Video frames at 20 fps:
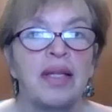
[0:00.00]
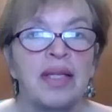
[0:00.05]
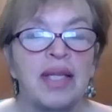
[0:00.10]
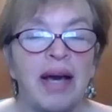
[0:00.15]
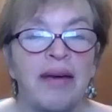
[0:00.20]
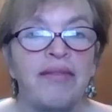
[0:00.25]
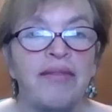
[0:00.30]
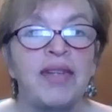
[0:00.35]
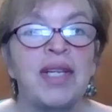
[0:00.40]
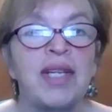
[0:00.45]
the
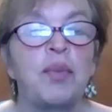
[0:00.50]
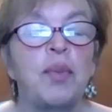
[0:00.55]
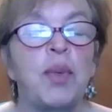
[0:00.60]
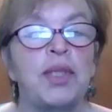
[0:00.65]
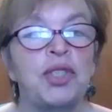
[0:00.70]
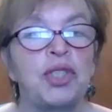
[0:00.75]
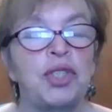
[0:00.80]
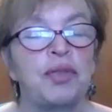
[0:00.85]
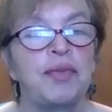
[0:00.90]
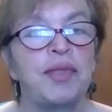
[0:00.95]
level at
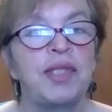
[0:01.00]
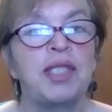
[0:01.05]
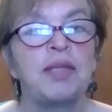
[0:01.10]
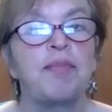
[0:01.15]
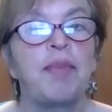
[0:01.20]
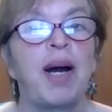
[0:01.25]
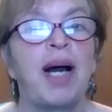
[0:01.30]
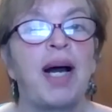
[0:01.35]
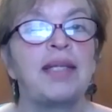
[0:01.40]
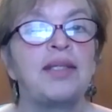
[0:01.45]
which you
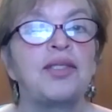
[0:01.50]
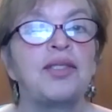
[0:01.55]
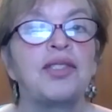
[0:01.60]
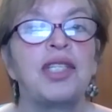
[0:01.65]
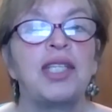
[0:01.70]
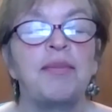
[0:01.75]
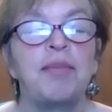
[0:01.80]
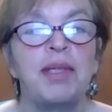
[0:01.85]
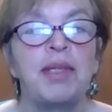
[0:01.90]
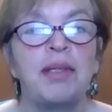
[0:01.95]
respond is
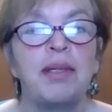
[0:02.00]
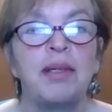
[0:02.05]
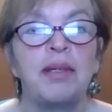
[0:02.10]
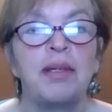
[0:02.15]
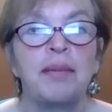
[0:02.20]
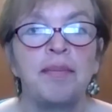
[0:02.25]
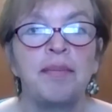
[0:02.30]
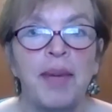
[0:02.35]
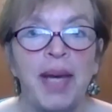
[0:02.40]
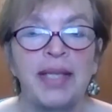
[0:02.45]
going to be
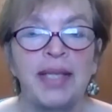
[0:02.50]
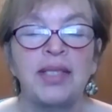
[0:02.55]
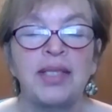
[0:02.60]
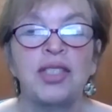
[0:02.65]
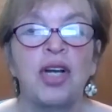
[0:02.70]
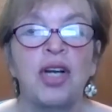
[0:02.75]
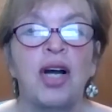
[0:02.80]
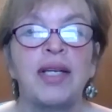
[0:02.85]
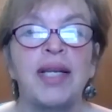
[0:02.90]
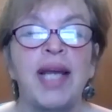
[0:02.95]

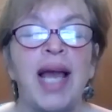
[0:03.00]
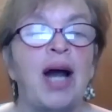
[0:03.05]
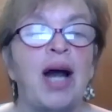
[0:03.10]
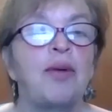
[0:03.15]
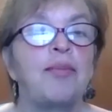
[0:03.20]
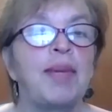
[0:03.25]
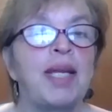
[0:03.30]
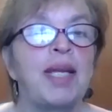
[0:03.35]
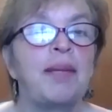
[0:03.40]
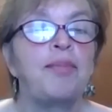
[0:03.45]
based on
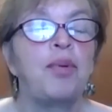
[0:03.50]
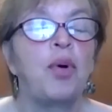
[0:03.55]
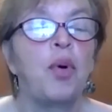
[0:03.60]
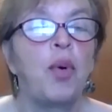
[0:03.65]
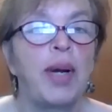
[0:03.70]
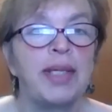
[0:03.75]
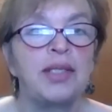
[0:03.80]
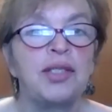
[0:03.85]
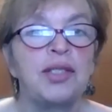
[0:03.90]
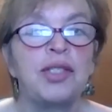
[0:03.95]
how many
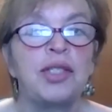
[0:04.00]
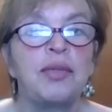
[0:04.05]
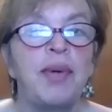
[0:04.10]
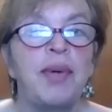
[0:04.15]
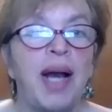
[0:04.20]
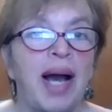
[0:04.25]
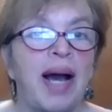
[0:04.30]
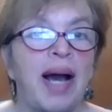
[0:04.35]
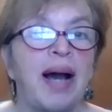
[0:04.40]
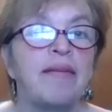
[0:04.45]
points
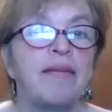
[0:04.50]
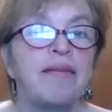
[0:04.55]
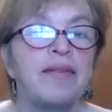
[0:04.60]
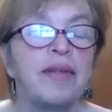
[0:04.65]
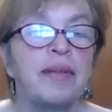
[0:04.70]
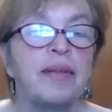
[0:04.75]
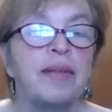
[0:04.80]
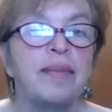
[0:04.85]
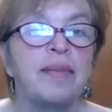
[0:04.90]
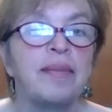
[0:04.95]
you have.
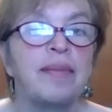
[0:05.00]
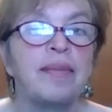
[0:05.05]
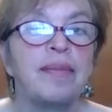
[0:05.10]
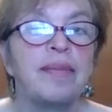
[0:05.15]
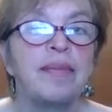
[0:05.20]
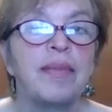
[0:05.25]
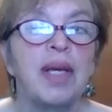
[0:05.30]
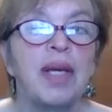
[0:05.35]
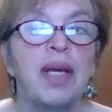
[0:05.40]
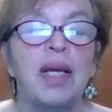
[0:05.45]

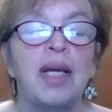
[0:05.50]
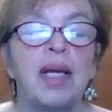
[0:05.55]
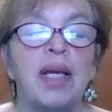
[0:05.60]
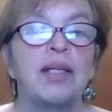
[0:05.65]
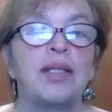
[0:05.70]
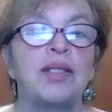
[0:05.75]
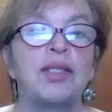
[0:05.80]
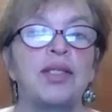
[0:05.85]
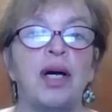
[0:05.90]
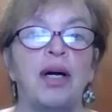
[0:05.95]

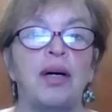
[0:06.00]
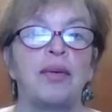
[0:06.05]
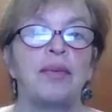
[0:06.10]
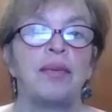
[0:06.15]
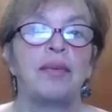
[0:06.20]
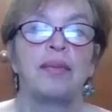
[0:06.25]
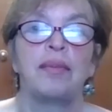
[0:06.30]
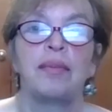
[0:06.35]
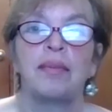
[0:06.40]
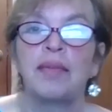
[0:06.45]
So
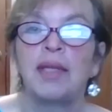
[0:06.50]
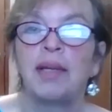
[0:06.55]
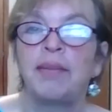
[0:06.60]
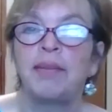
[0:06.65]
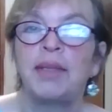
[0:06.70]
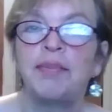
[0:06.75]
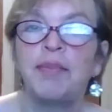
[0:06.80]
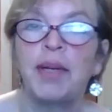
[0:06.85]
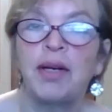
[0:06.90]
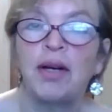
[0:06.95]
let
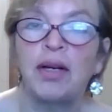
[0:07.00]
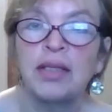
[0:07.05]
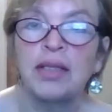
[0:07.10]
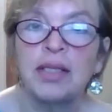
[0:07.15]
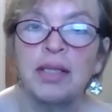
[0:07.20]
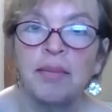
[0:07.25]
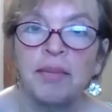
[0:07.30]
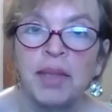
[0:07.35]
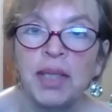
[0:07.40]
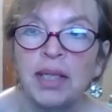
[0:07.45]
me pick on
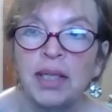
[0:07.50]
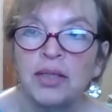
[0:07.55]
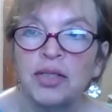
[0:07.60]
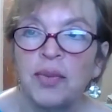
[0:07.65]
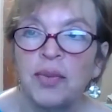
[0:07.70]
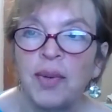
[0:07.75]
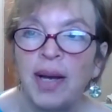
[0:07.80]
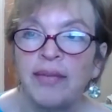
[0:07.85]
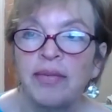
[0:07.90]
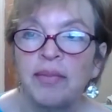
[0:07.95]
somebody
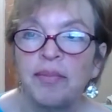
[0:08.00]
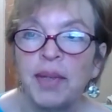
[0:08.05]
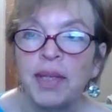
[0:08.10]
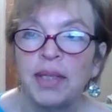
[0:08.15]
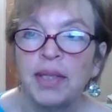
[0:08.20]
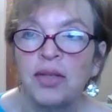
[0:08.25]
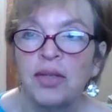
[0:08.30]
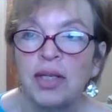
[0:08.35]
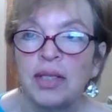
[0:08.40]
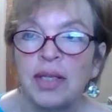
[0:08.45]
else who I haven't
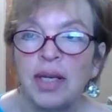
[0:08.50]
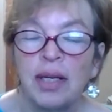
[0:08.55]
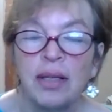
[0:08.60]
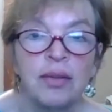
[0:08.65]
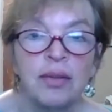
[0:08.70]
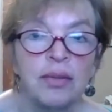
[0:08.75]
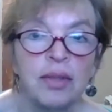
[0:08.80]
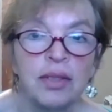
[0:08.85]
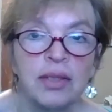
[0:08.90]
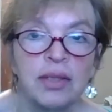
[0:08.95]
picked on yet.
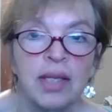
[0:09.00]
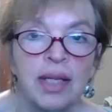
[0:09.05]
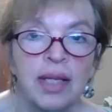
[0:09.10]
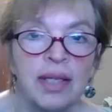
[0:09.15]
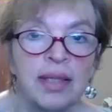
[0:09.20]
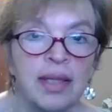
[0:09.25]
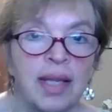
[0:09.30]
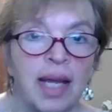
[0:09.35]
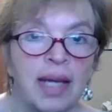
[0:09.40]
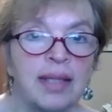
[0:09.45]
Looks like
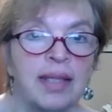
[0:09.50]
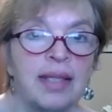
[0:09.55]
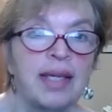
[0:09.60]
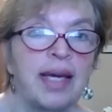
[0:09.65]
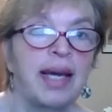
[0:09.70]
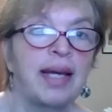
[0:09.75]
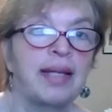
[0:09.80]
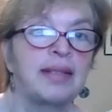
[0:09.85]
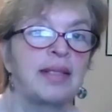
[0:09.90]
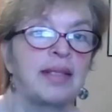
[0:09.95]
a likely
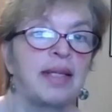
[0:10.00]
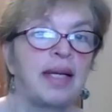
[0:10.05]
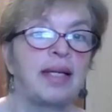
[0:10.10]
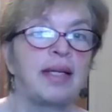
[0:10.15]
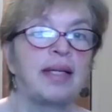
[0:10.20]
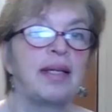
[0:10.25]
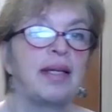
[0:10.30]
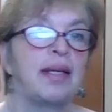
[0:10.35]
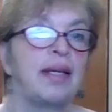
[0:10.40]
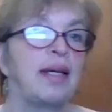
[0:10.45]

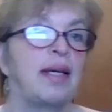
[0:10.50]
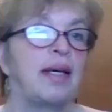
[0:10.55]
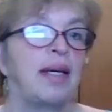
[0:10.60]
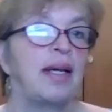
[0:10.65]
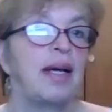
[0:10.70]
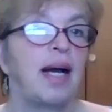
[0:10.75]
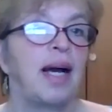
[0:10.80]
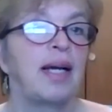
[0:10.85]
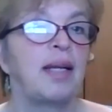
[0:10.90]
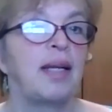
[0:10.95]
candidate.
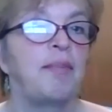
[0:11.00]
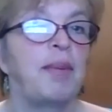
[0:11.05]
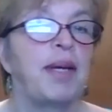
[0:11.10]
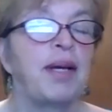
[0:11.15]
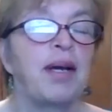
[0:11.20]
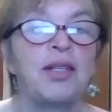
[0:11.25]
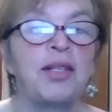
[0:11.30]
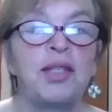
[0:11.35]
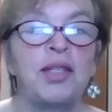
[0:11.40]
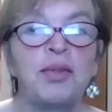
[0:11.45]
I'm going to
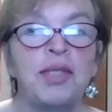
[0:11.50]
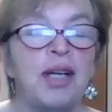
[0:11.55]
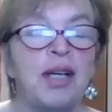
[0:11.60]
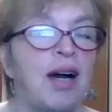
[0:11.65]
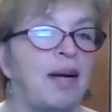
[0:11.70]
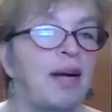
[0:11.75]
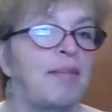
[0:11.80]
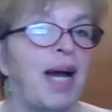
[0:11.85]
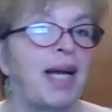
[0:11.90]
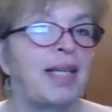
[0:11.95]
pick on you,
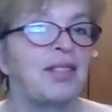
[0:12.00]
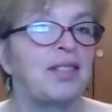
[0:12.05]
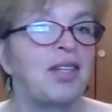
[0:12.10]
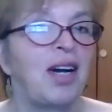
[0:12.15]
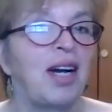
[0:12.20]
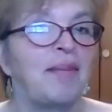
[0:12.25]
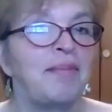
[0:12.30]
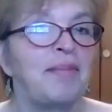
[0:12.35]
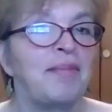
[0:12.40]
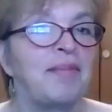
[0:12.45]
Tom. Hi,
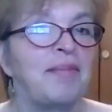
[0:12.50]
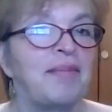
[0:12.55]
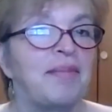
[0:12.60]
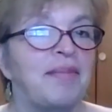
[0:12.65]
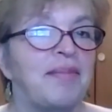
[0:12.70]
Tom.